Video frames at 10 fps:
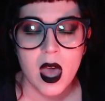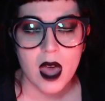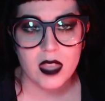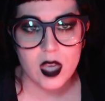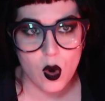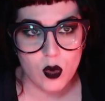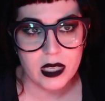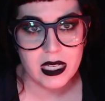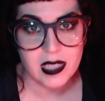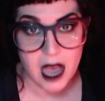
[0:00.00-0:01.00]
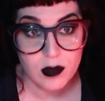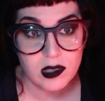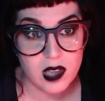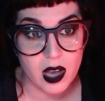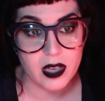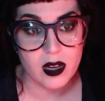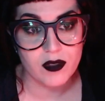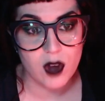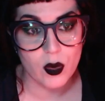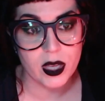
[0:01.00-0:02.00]
The only downside of
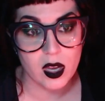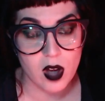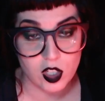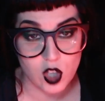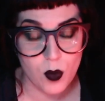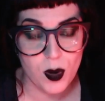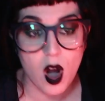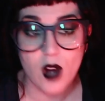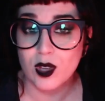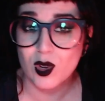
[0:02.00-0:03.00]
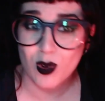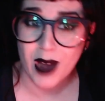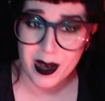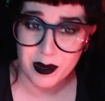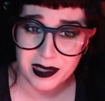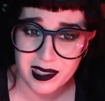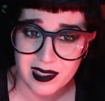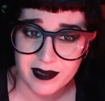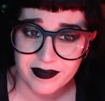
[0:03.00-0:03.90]
going in October are the crowds.